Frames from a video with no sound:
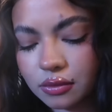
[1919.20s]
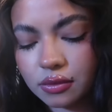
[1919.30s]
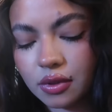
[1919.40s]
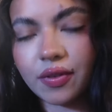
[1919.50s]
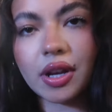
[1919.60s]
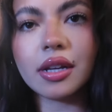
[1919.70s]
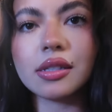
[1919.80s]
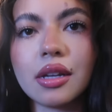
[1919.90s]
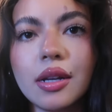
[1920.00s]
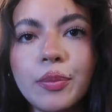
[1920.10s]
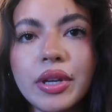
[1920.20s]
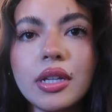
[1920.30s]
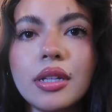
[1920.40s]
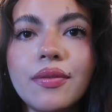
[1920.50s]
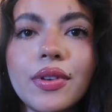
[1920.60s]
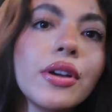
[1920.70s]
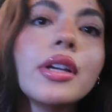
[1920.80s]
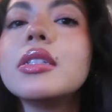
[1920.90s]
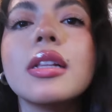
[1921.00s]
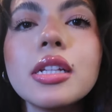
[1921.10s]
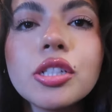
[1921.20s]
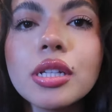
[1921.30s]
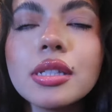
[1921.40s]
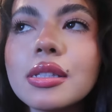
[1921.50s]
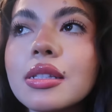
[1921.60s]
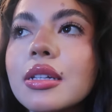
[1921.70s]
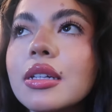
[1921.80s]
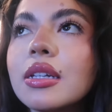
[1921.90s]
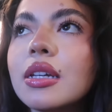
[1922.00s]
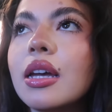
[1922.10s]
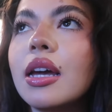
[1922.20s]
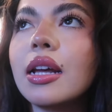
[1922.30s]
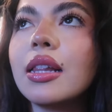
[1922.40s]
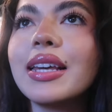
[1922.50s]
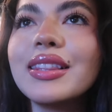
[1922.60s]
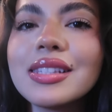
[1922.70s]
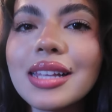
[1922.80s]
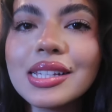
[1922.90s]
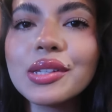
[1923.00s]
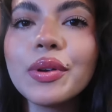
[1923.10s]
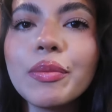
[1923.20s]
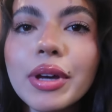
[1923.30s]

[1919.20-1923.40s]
I feel like it's gonna be very delicious, and I like the size of it